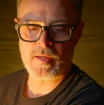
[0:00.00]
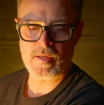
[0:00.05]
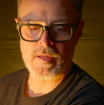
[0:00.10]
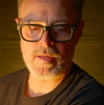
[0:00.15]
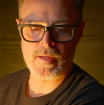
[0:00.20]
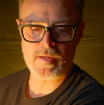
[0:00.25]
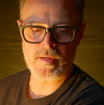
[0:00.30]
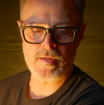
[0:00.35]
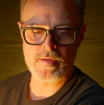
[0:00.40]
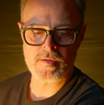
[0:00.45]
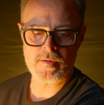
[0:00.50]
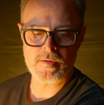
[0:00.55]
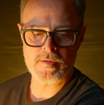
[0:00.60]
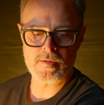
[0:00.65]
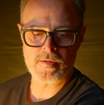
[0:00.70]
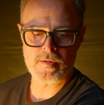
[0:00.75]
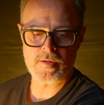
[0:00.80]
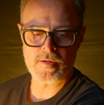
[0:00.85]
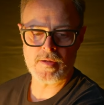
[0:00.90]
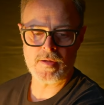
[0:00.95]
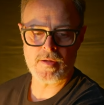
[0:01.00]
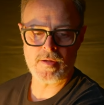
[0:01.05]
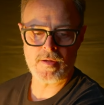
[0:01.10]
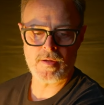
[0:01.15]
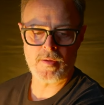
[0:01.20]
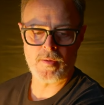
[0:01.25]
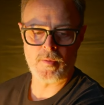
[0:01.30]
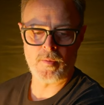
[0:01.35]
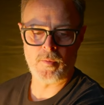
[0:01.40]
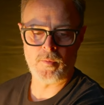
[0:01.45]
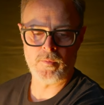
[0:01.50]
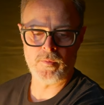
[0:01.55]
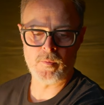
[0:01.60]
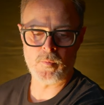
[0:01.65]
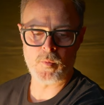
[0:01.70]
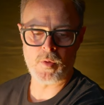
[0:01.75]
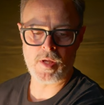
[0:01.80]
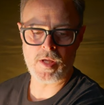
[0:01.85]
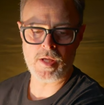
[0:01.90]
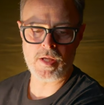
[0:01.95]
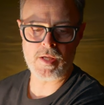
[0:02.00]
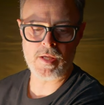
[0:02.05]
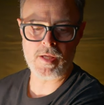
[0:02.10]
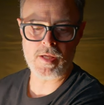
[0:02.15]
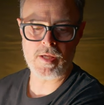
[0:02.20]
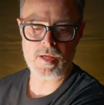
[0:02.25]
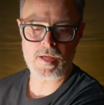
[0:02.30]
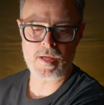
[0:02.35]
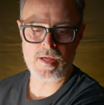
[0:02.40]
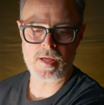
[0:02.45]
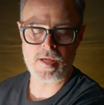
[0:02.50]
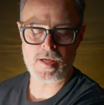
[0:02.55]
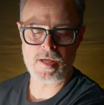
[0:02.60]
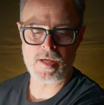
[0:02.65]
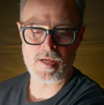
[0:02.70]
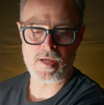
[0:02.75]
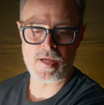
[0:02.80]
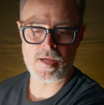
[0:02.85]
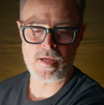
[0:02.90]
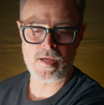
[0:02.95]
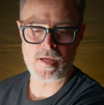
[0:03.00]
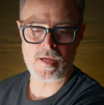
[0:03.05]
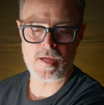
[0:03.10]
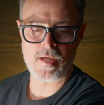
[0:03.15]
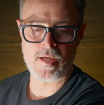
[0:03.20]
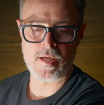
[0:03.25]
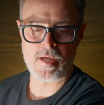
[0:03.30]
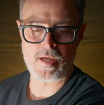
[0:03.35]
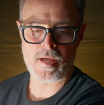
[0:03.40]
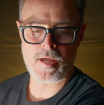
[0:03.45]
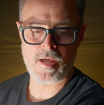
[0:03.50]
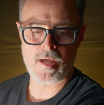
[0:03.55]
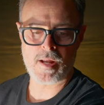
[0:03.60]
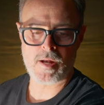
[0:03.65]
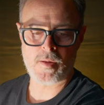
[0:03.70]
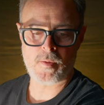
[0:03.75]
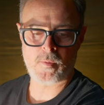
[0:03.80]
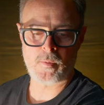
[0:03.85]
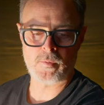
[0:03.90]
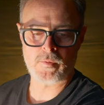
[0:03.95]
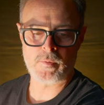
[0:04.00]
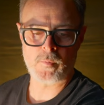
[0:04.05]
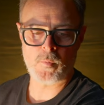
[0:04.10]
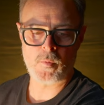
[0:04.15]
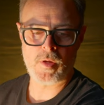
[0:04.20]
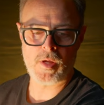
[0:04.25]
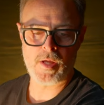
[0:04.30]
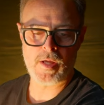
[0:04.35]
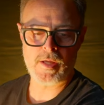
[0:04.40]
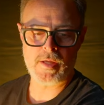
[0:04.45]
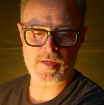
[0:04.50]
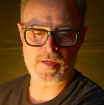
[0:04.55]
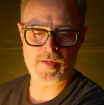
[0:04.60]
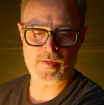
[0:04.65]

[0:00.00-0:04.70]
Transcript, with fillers: Here, all the way and all the way.